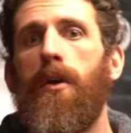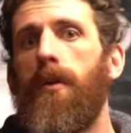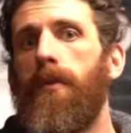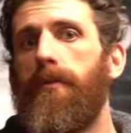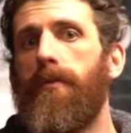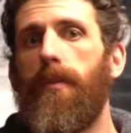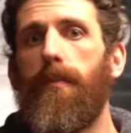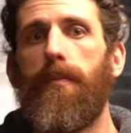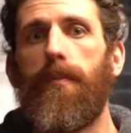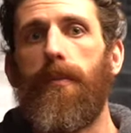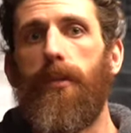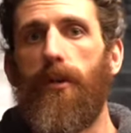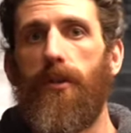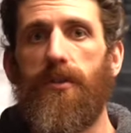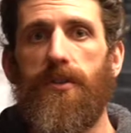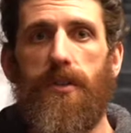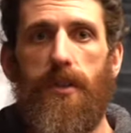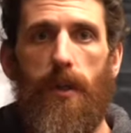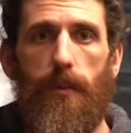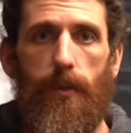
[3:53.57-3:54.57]
from
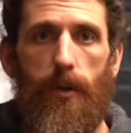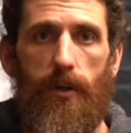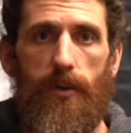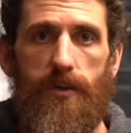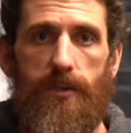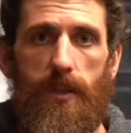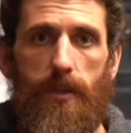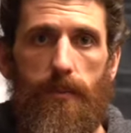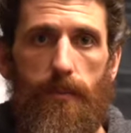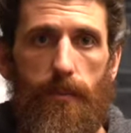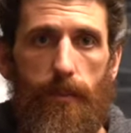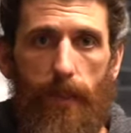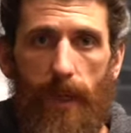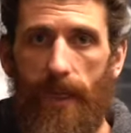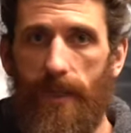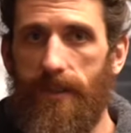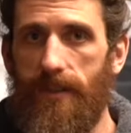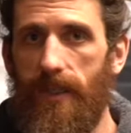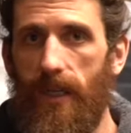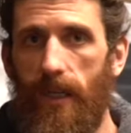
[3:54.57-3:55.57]
person to person
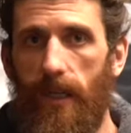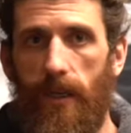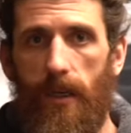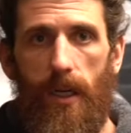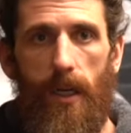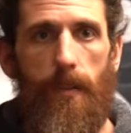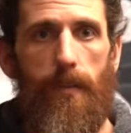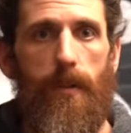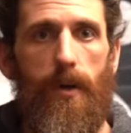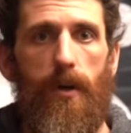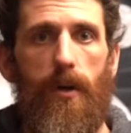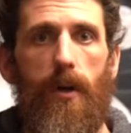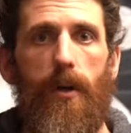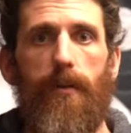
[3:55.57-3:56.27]
based on a number